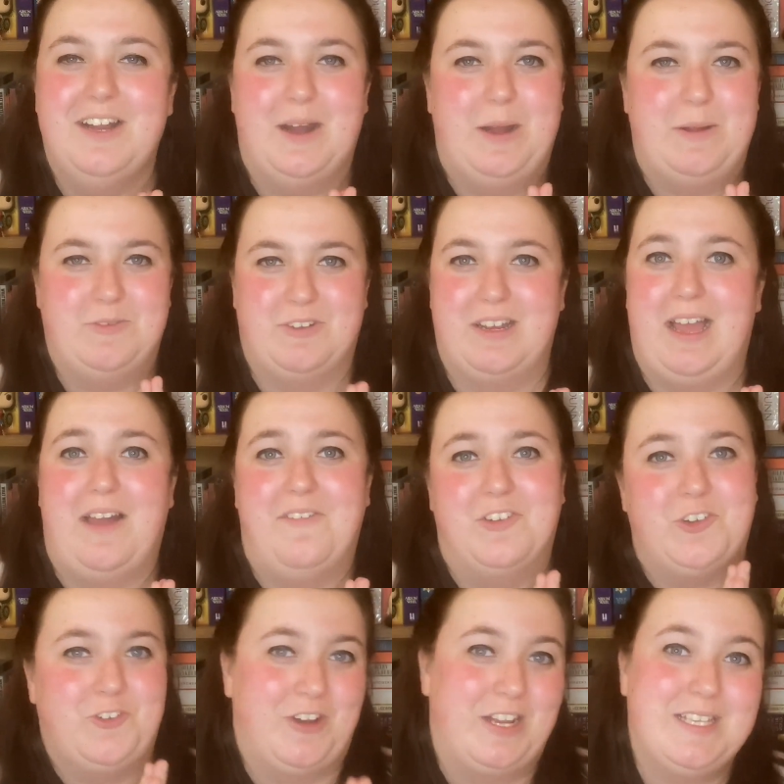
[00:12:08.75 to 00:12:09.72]
I'm trying to have
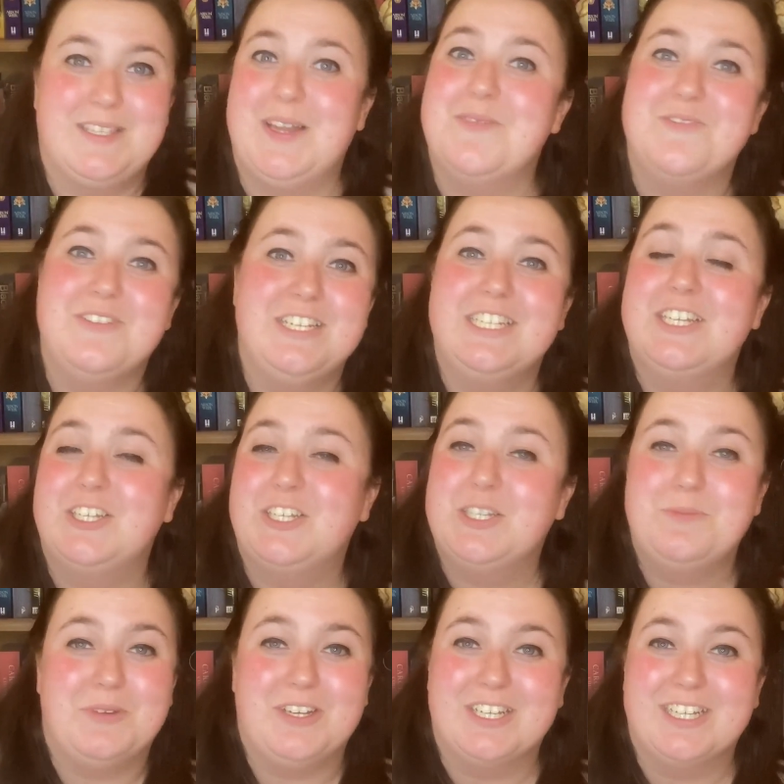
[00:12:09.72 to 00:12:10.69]
a great time reading a
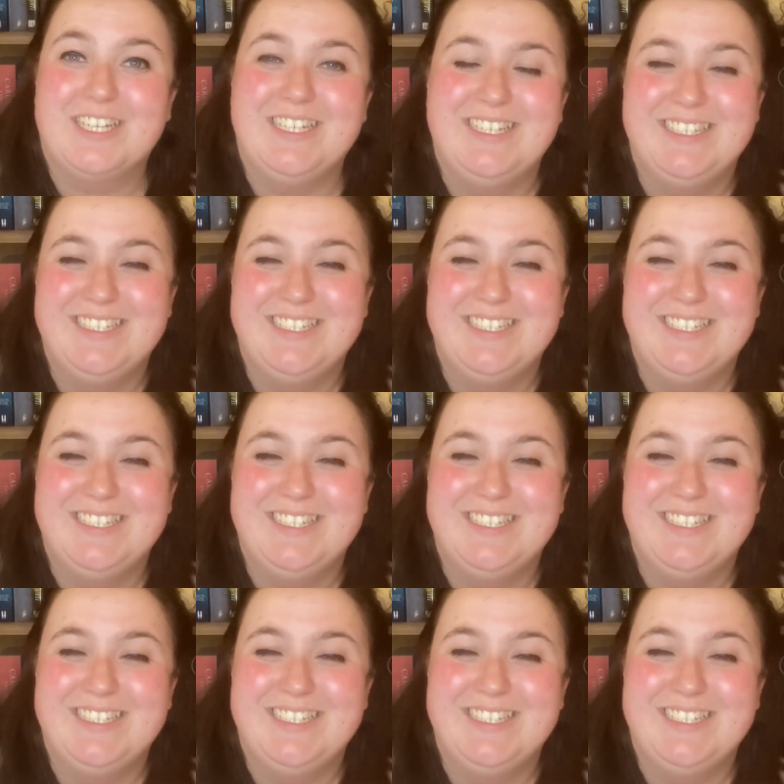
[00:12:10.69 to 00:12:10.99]
good book.